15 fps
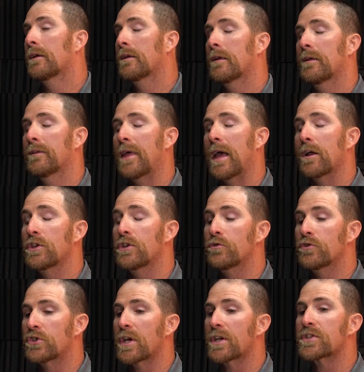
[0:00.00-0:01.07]
that you
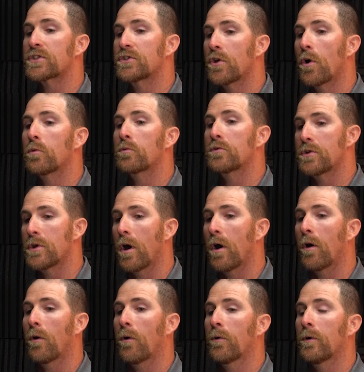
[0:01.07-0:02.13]
just don't
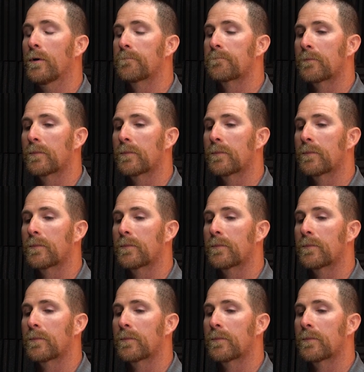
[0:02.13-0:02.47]
know